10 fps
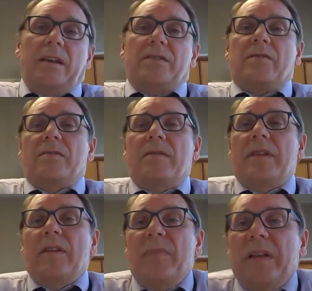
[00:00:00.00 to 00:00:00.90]
So
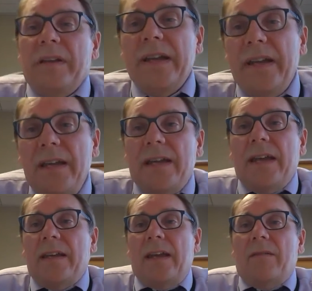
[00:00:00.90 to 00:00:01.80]
the ability,
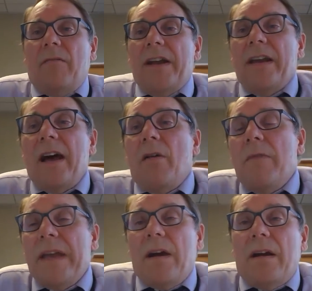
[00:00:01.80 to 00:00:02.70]
and right now
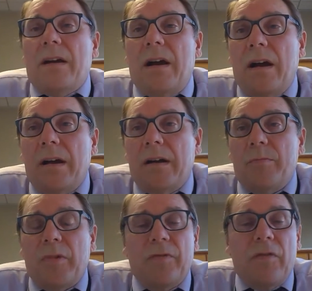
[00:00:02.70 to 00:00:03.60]
we are
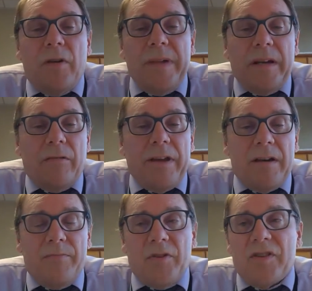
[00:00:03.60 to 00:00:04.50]
performing a
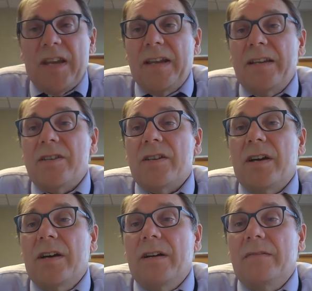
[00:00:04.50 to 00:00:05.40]
greater percentage
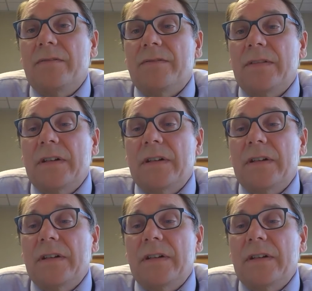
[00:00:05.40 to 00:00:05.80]
of